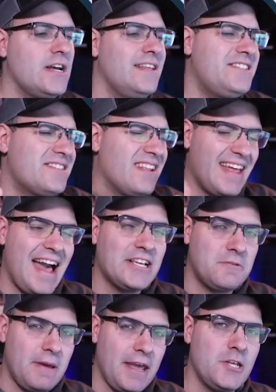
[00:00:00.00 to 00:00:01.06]
This is the
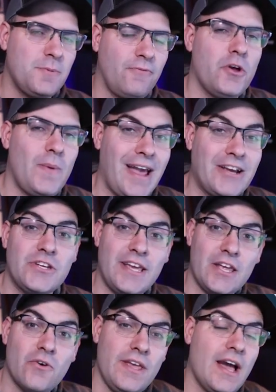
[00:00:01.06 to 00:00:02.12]
last page before you actually
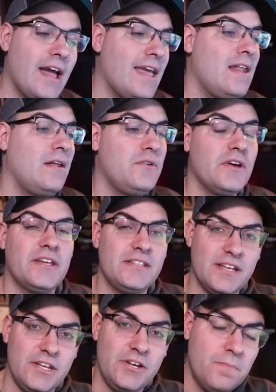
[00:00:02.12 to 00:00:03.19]
get your EIN and you hit
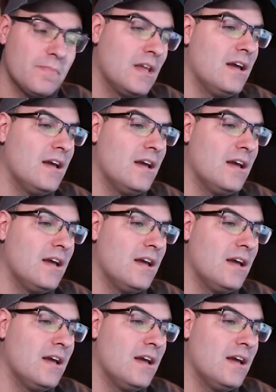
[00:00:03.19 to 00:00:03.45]
continue.